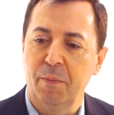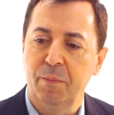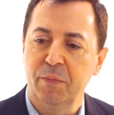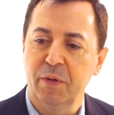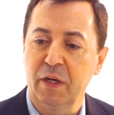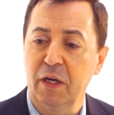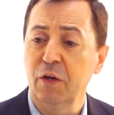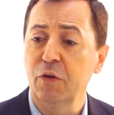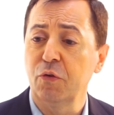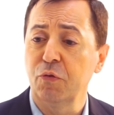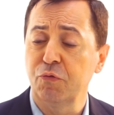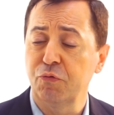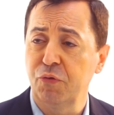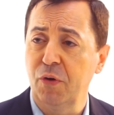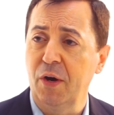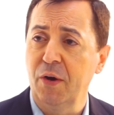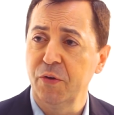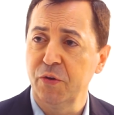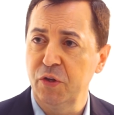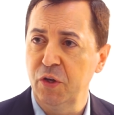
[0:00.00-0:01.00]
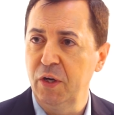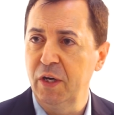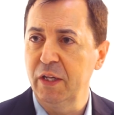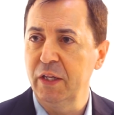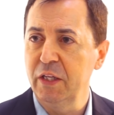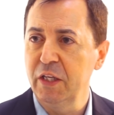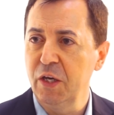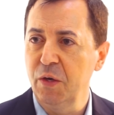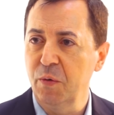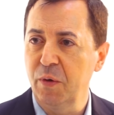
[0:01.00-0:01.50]
The clinical trials unit
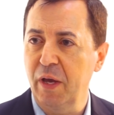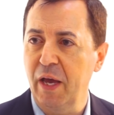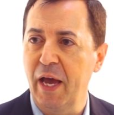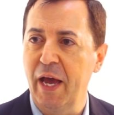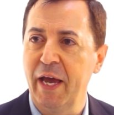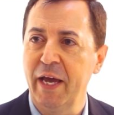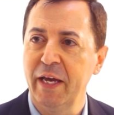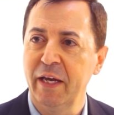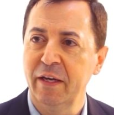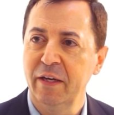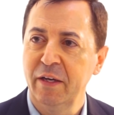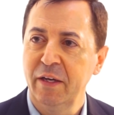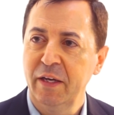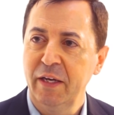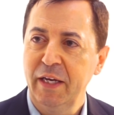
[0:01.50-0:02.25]
in the UK